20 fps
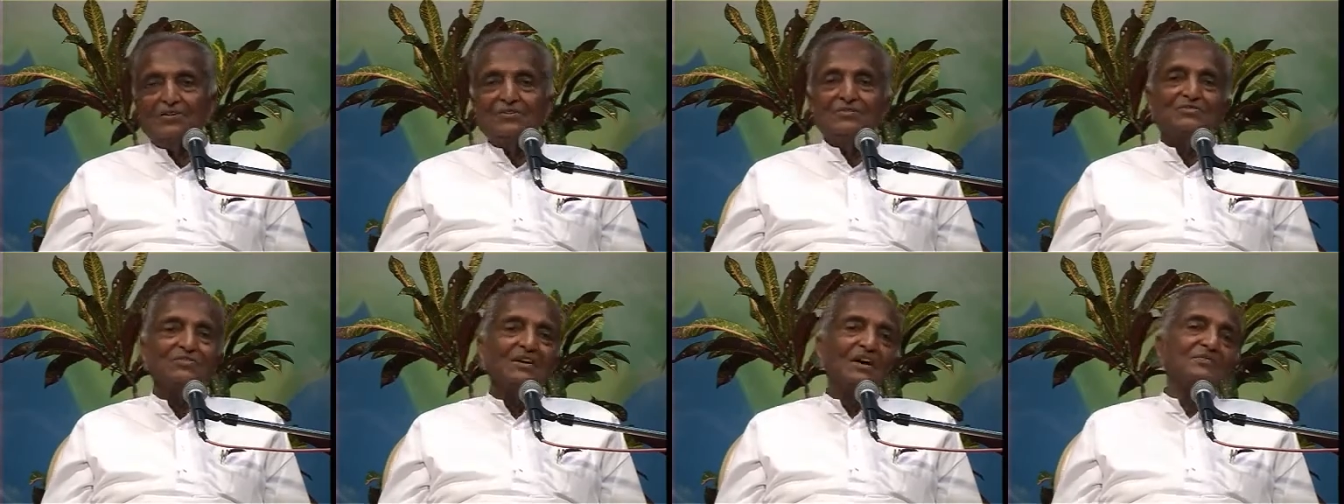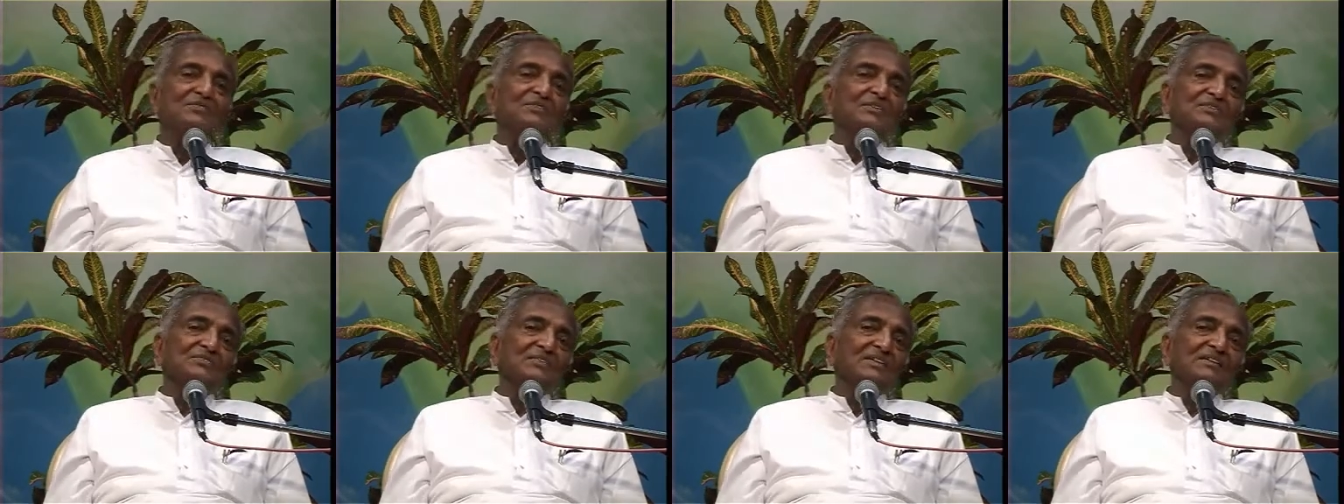So
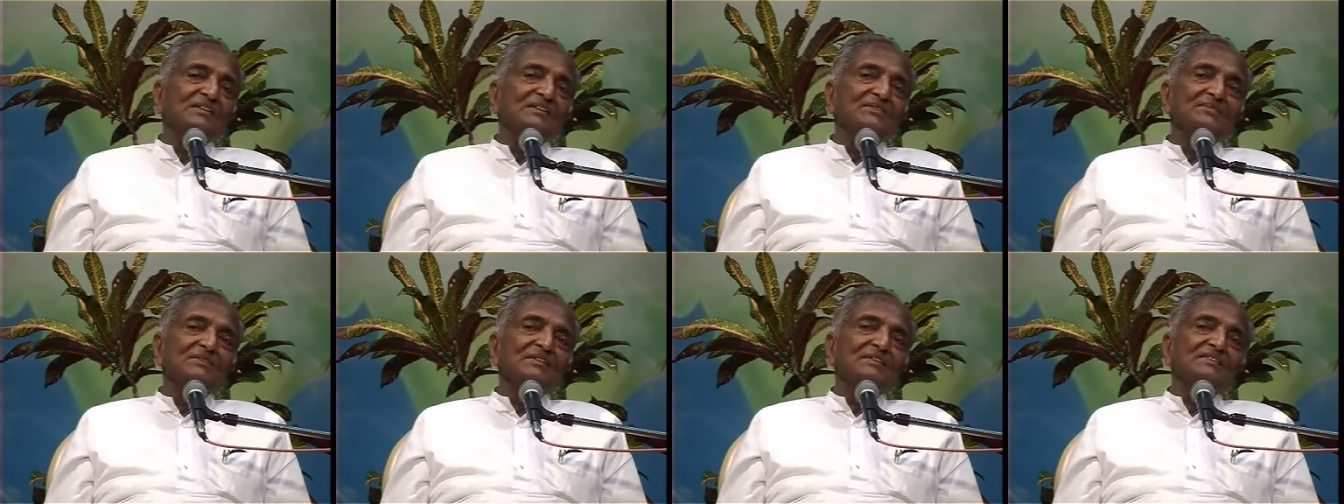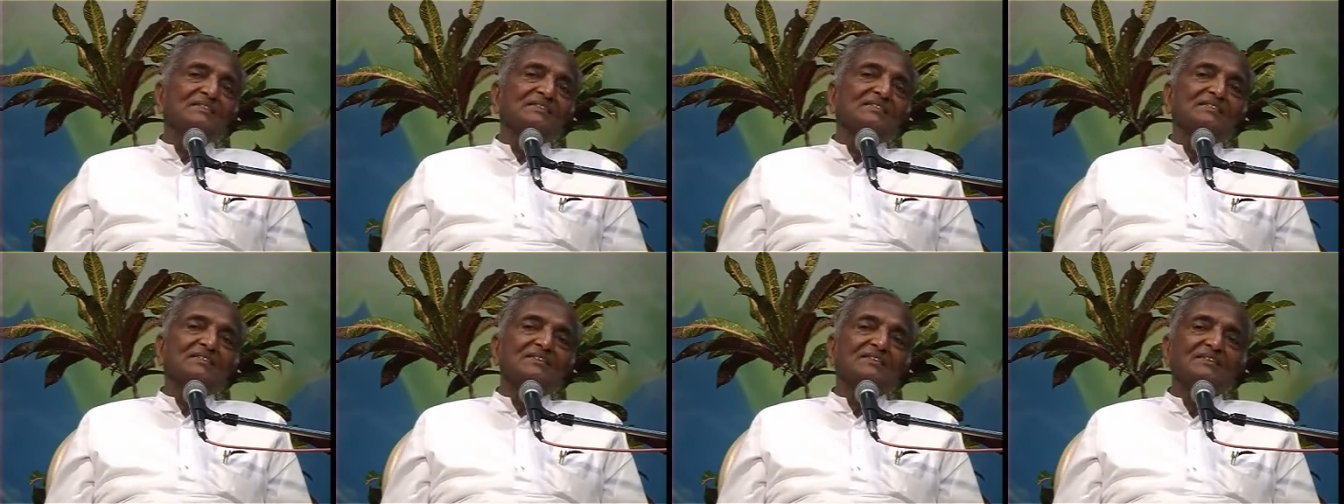after 20
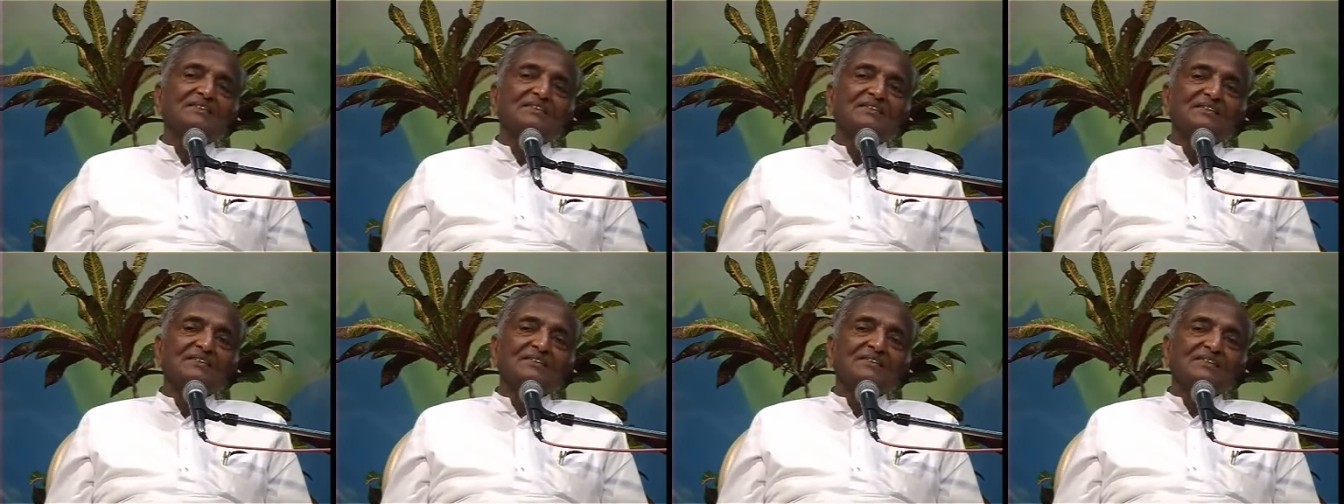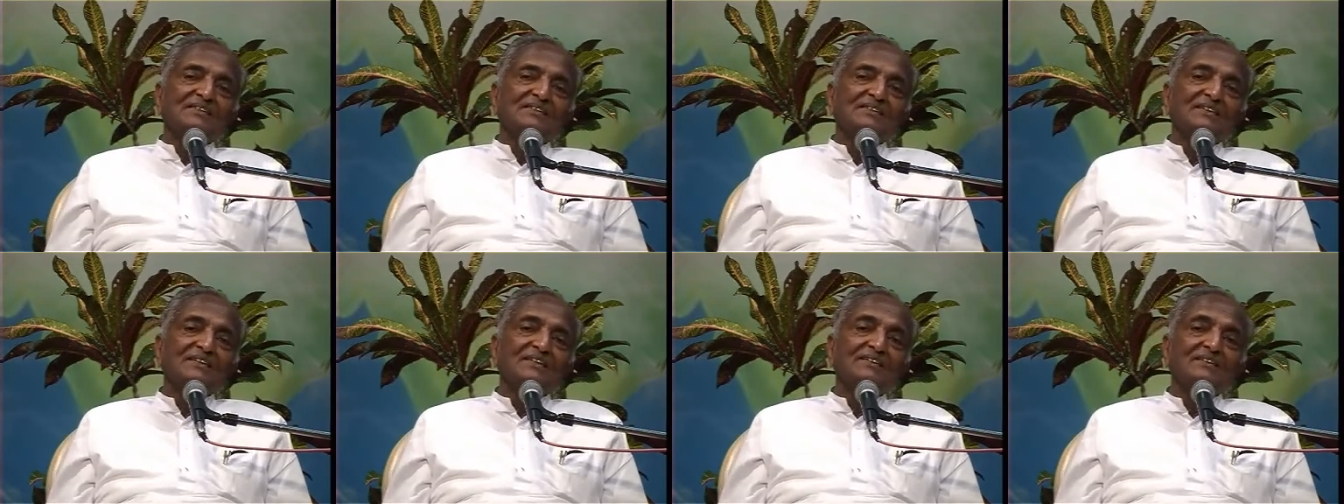minutes,
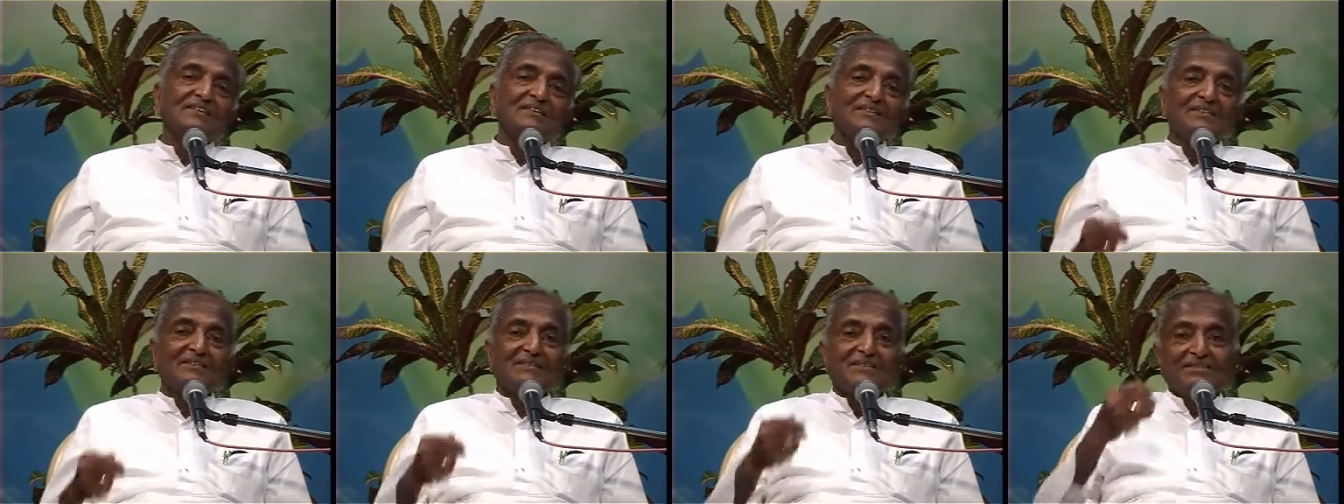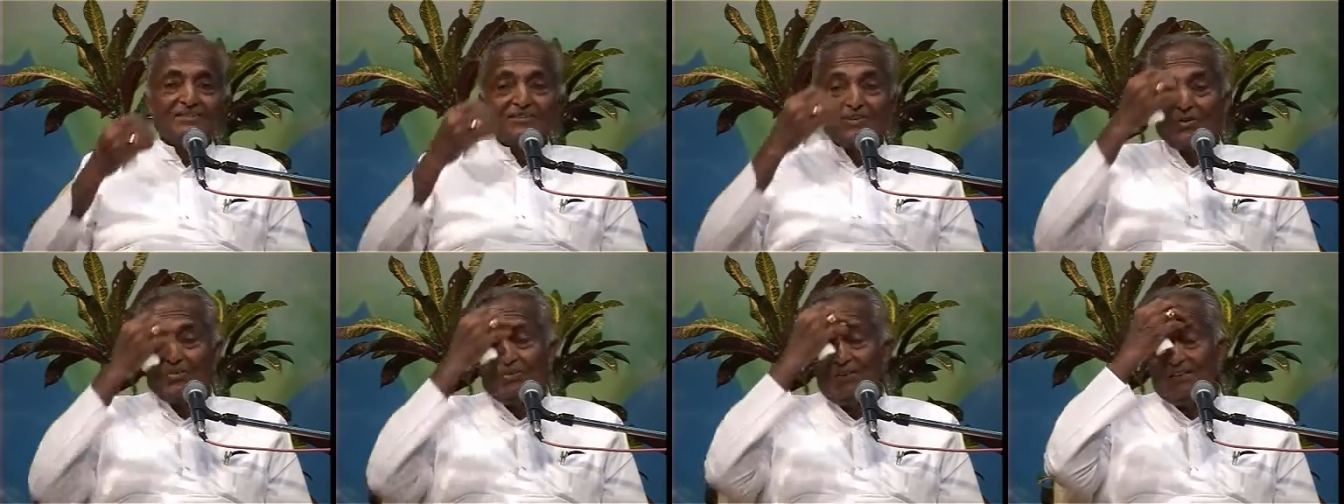that
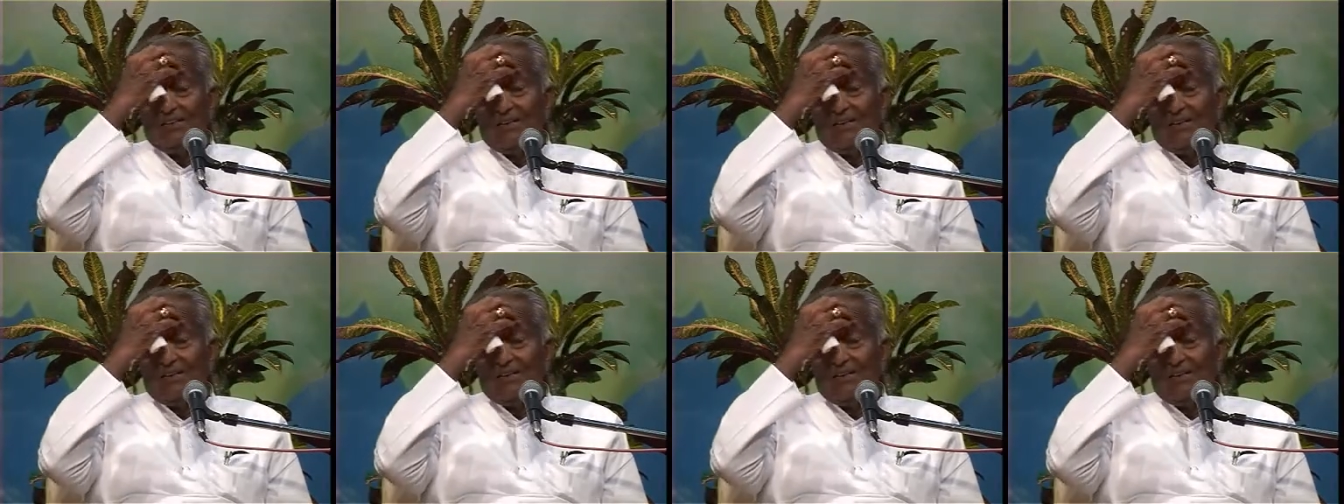Nobel